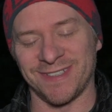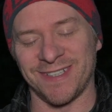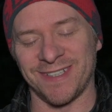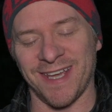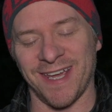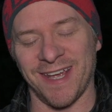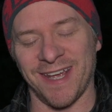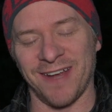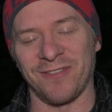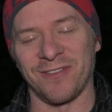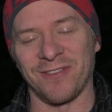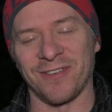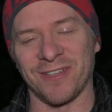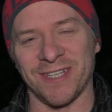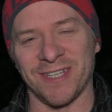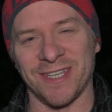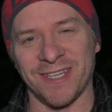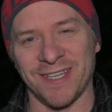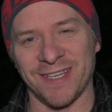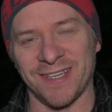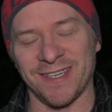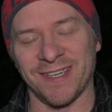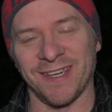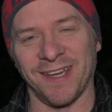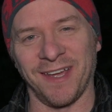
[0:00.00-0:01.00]
that
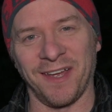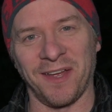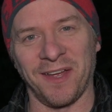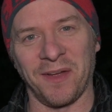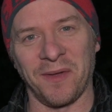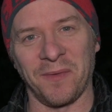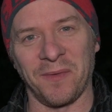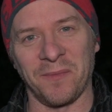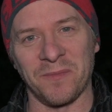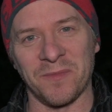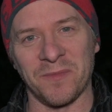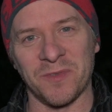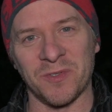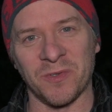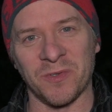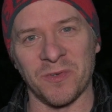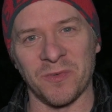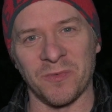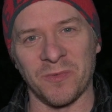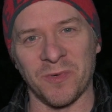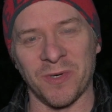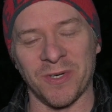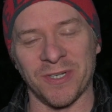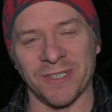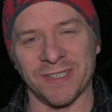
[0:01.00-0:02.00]
everything um, sort
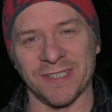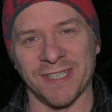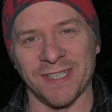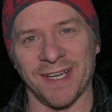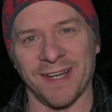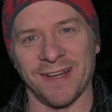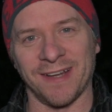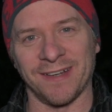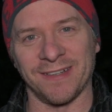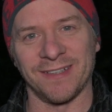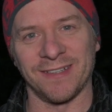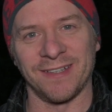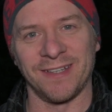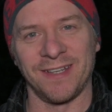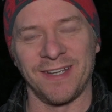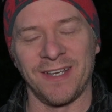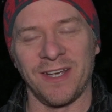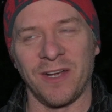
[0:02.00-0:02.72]
of works out.